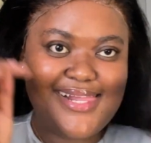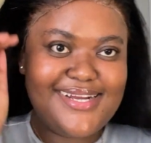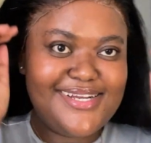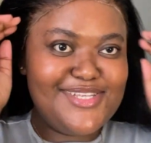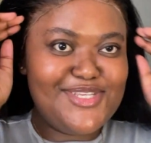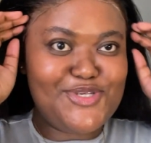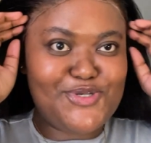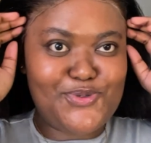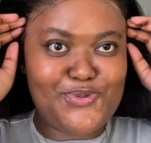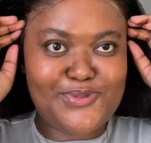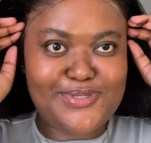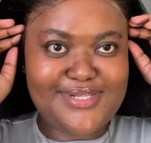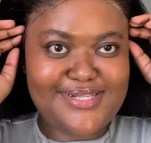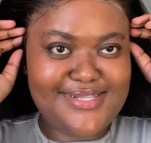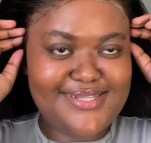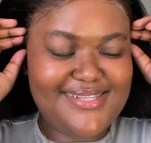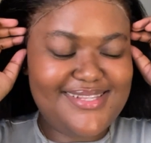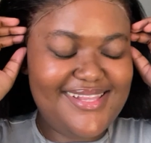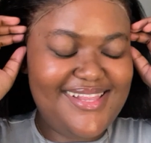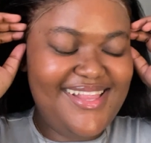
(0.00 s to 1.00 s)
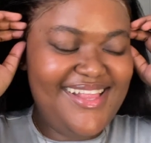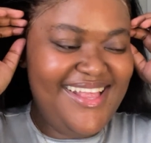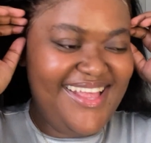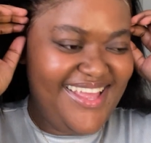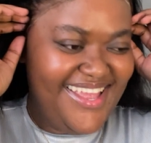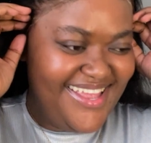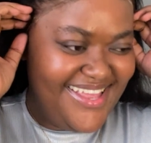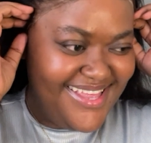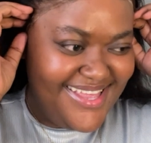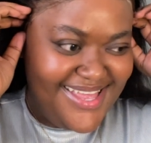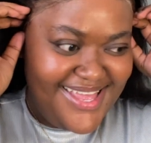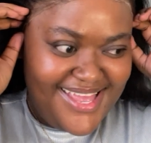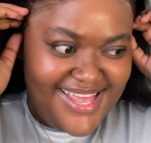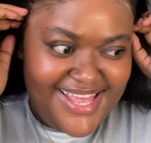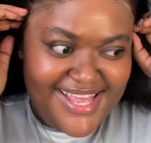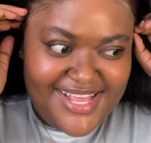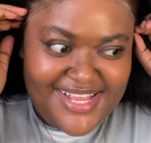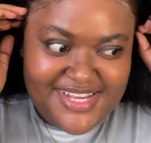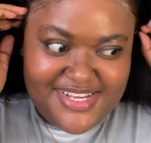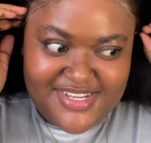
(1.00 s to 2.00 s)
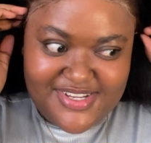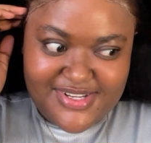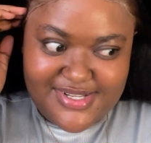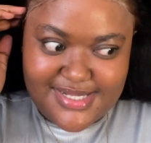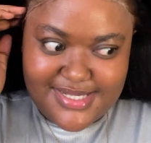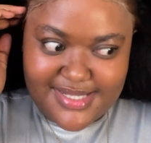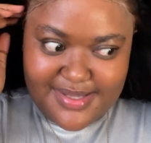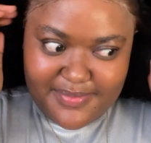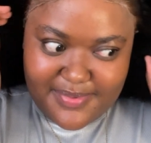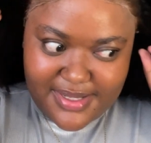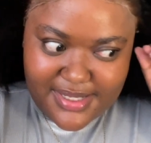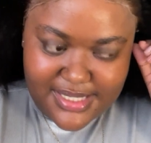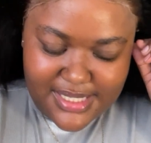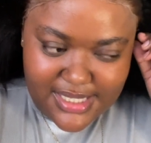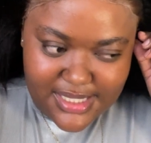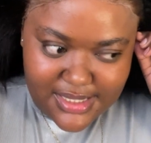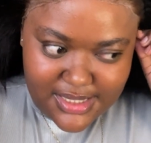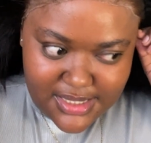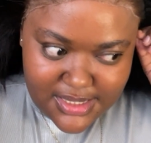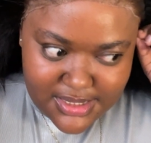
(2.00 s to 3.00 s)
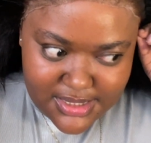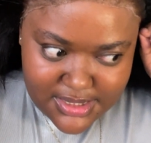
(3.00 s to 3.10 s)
Jokes. Don't step out like this.